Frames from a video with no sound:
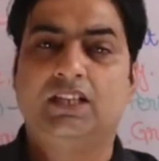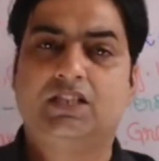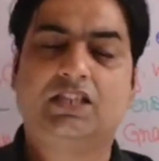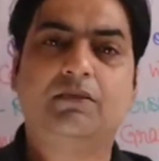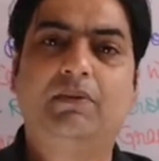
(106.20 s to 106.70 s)

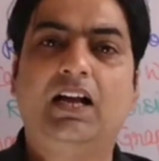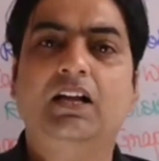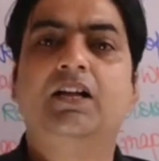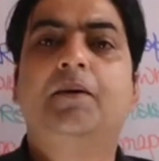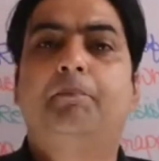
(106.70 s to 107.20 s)

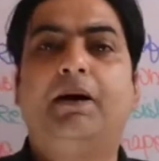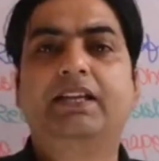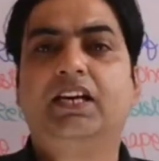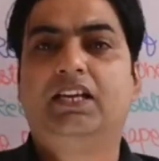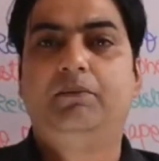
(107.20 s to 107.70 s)
stigma by
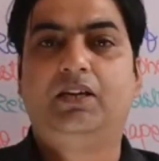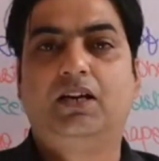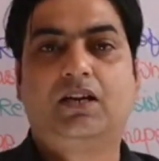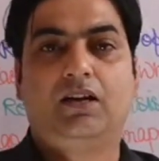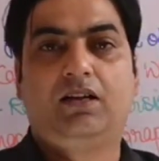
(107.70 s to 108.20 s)
a
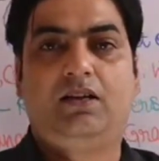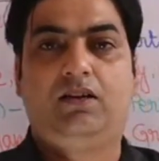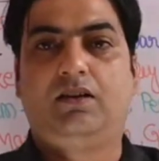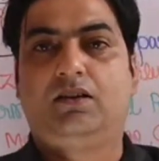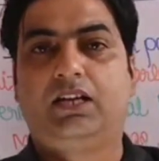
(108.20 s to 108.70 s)
chemical
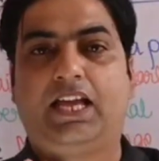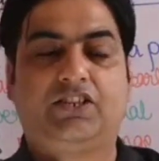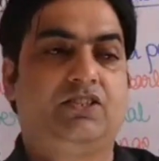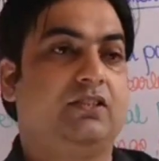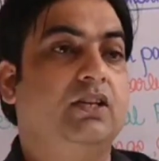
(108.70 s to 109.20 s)

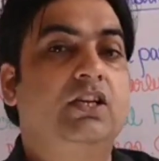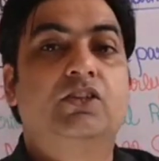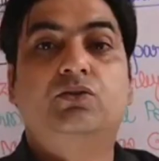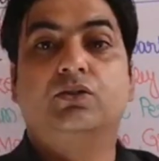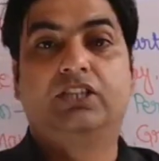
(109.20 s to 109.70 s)
connection.
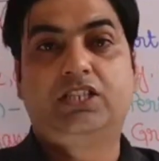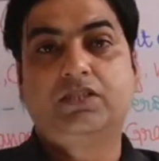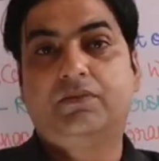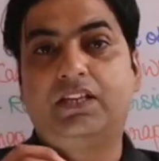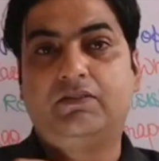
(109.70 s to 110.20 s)
So this
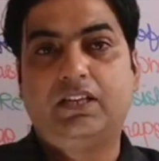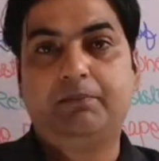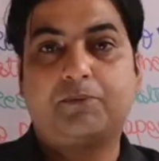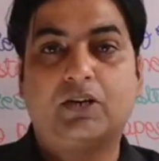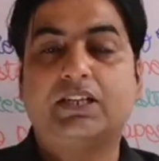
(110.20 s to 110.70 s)
is very
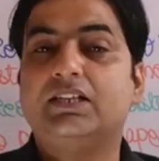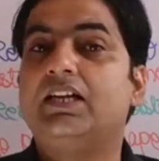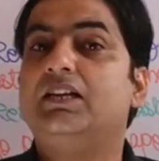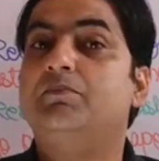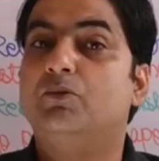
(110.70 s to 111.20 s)
important
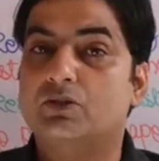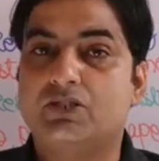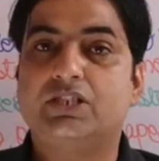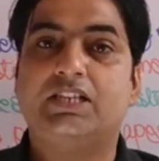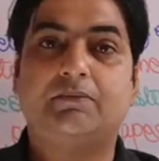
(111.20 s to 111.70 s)
and
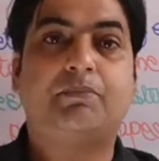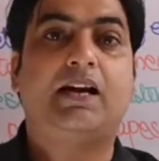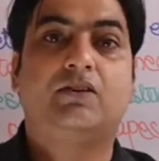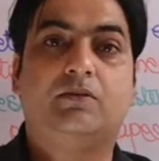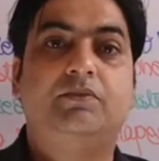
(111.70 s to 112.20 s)
most recent
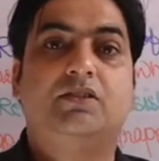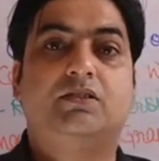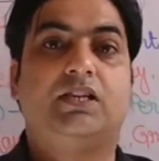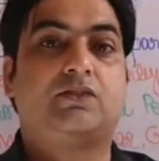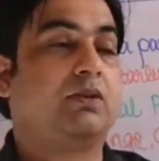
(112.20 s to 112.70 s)
part of this
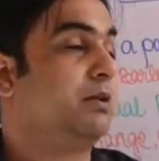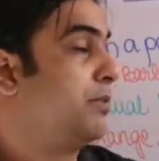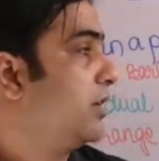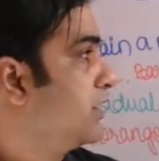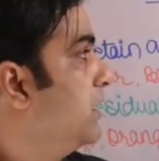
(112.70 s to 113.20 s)
sexual
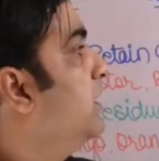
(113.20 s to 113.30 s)
reproduction